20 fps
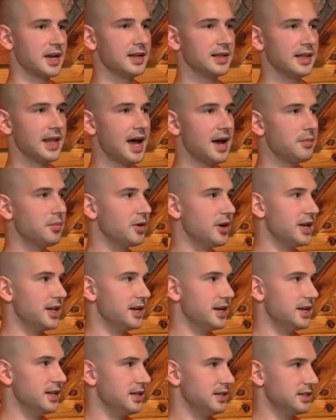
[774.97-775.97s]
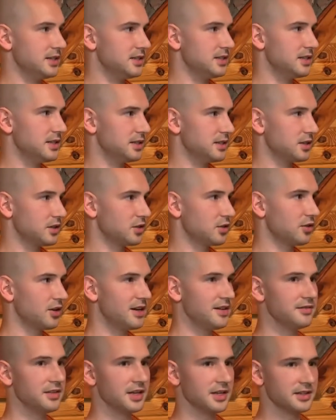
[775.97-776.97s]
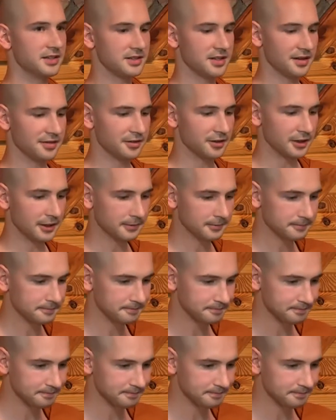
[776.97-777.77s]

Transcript: elaborated into craving and suffering.